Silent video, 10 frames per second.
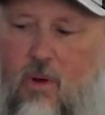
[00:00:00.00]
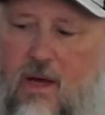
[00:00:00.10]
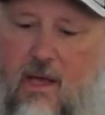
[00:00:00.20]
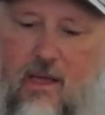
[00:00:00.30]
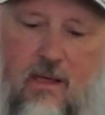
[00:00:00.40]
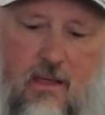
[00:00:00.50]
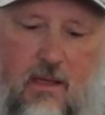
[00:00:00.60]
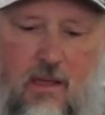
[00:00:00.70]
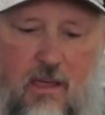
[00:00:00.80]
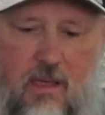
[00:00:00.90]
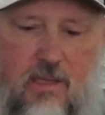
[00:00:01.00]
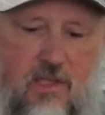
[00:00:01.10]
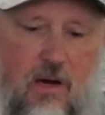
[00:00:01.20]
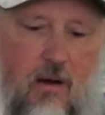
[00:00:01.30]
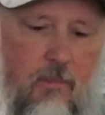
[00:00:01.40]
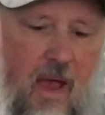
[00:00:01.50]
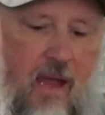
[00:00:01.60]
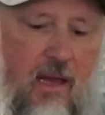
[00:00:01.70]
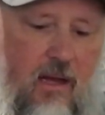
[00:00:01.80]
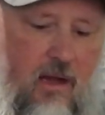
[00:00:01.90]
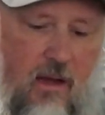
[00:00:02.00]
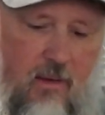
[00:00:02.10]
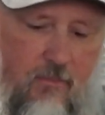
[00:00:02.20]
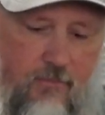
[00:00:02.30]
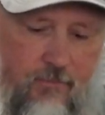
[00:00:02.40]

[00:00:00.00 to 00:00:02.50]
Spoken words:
the way, and start packing it up.